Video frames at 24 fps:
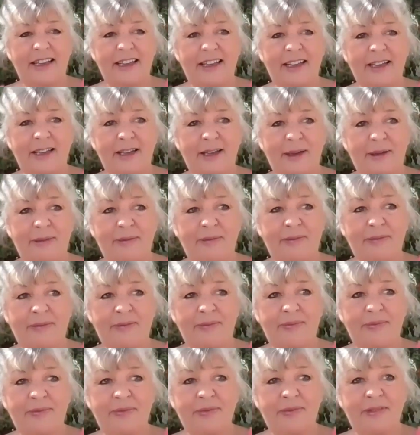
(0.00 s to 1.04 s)
Yeah.
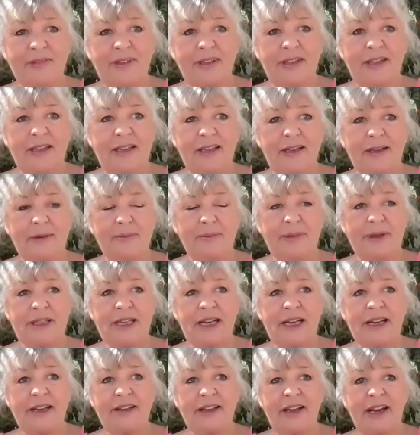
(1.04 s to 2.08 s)
Um, but
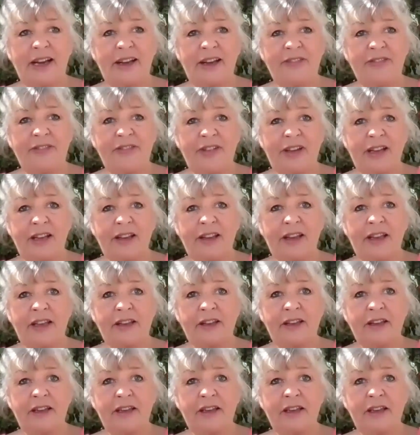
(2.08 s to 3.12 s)
I feel that
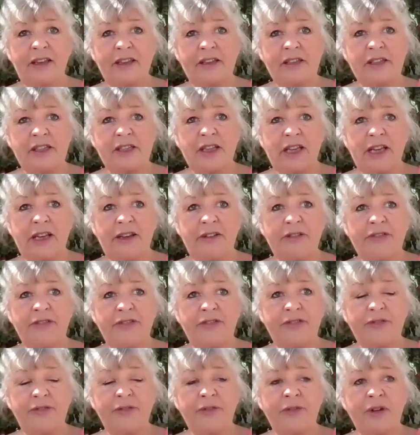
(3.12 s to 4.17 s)
to give
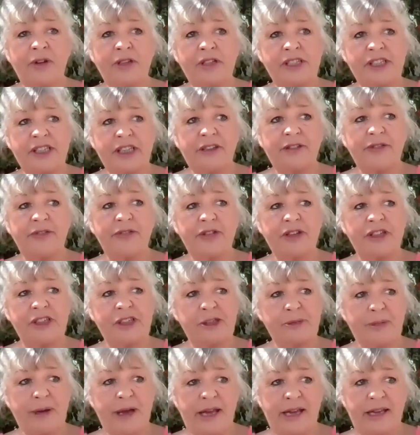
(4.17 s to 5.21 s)
oneself the
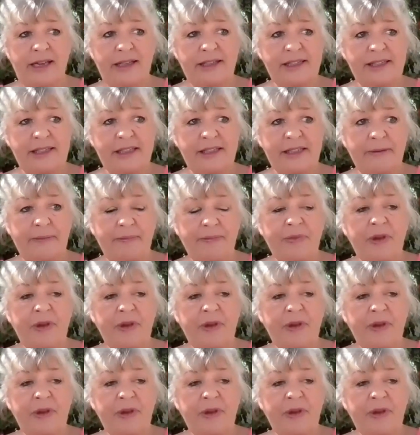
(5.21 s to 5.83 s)
space,